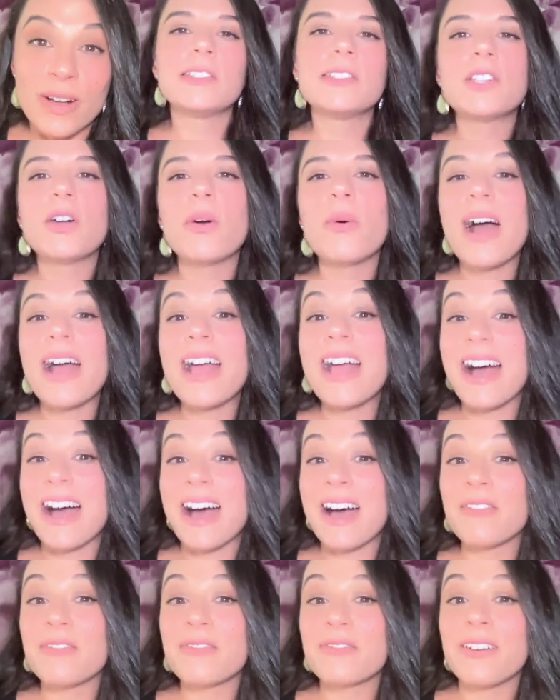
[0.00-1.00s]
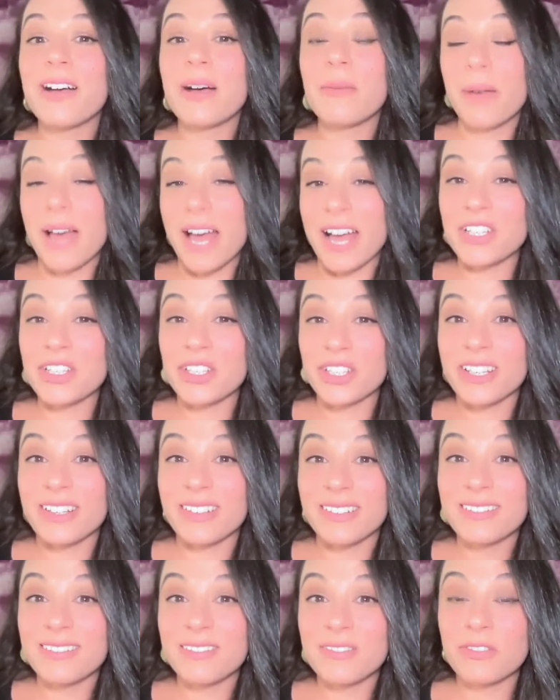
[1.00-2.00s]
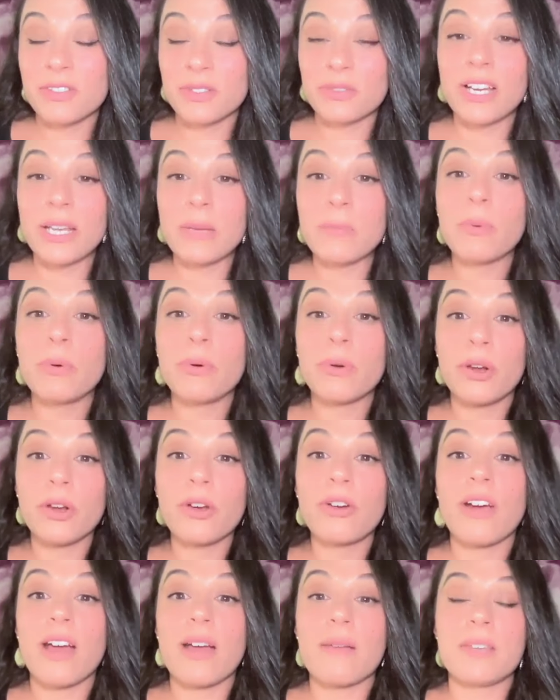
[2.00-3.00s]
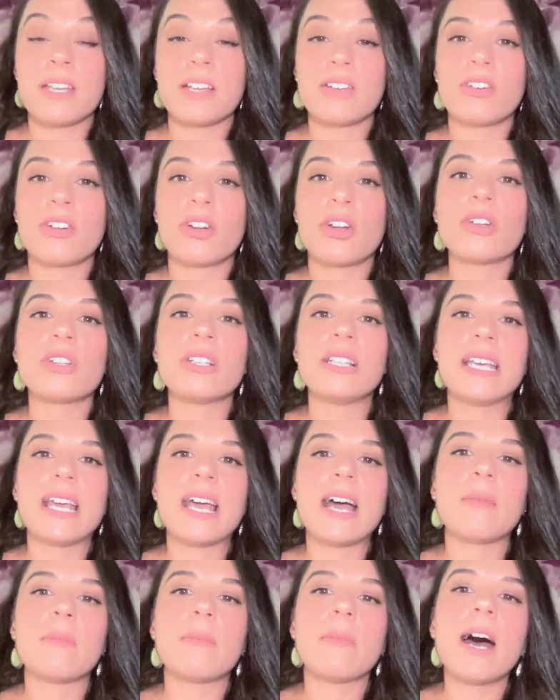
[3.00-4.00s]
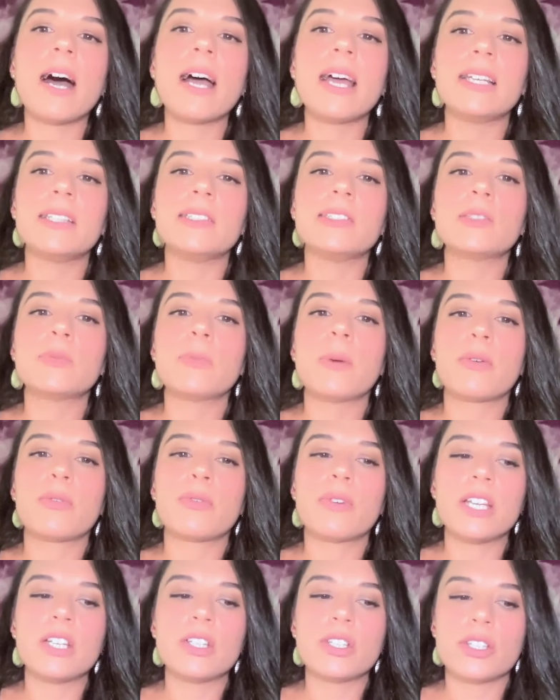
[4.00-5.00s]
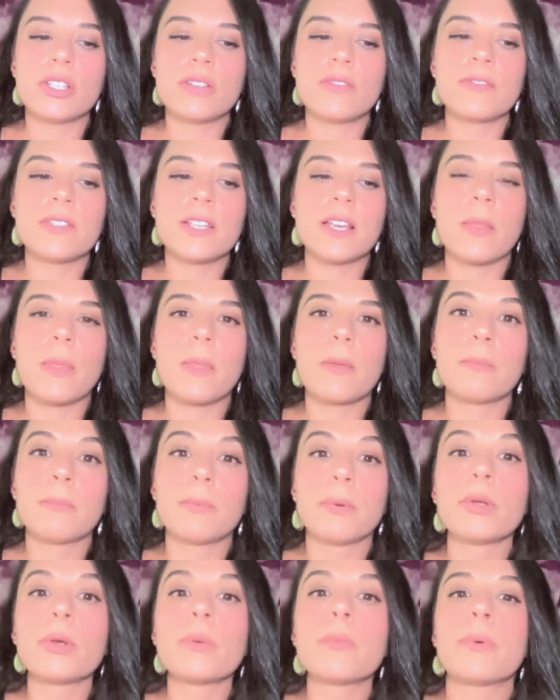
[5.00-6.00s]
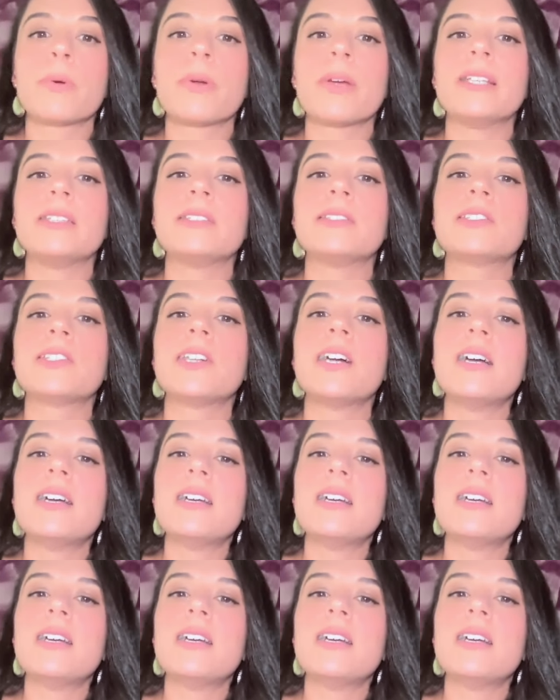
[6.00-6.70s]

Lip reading: So I have a passion for reprogramming not only our minds, but reshifting the blueprints